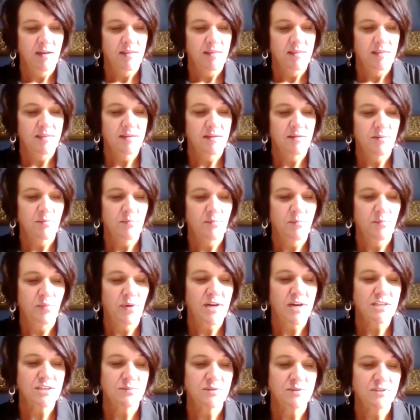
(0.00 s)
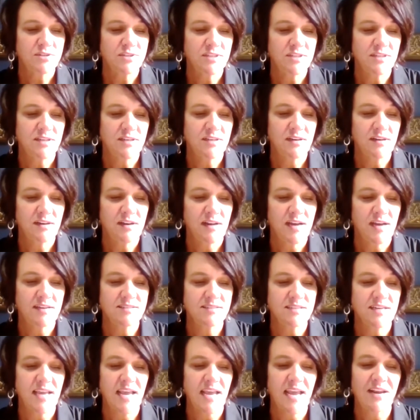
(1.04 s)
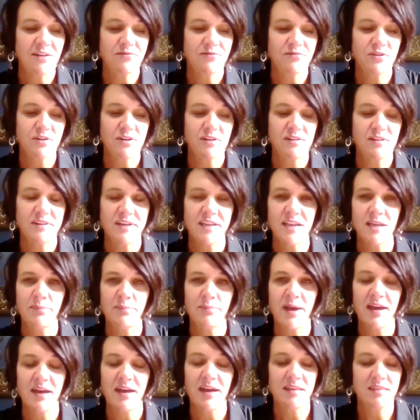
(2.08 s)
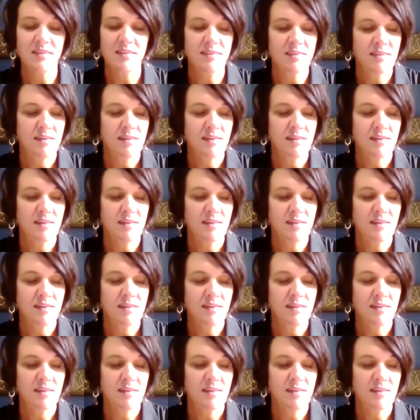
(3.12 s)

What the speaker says: The brush machine has an 8-foot cleaning path.